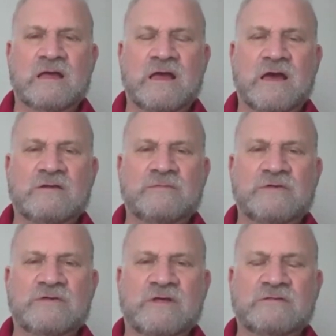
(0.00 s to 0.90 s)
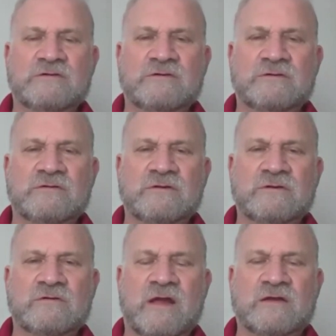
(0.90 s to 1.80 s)
How to be centered,
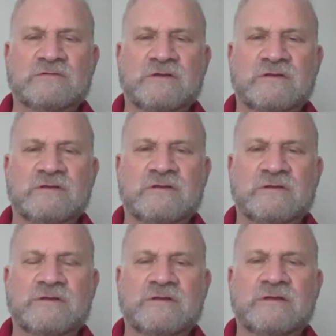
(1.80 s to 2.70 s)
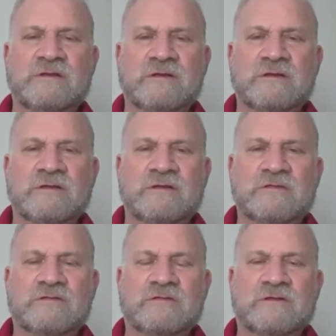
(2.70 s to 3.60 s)
grounded,
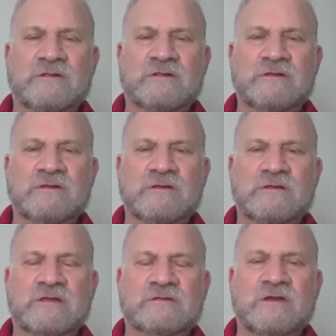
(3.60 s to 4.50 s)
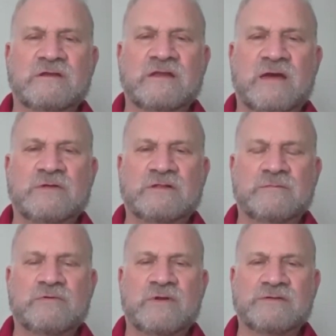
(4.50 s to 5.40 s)
still, yet dynamically
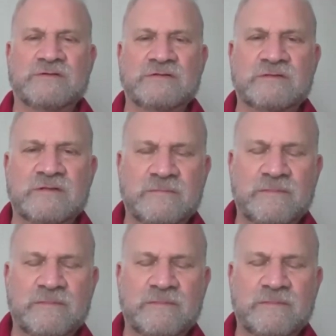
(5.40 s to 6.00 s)
present,